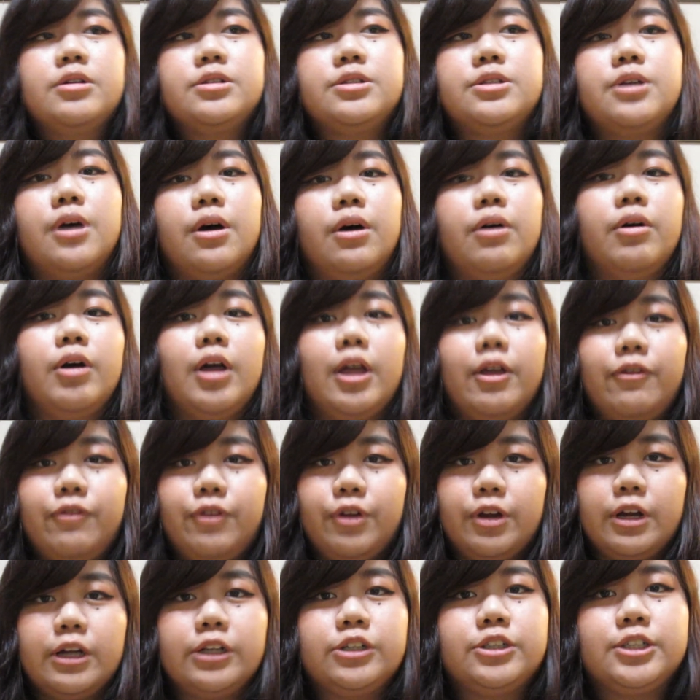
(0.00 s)
So if
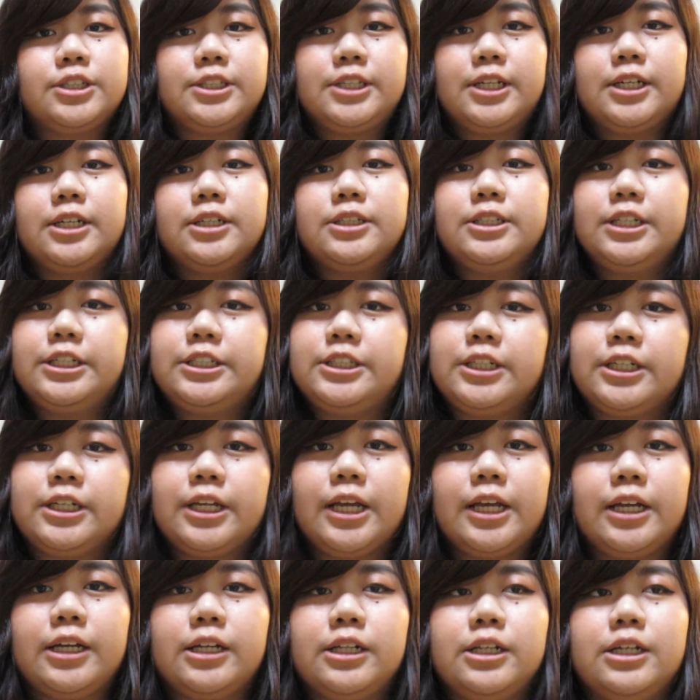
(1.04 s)
you're interested in teaching
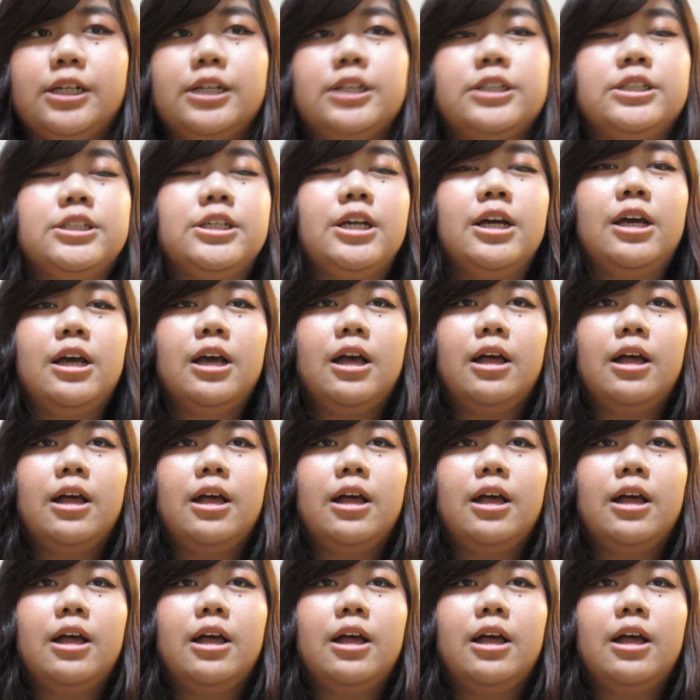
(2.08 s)
English,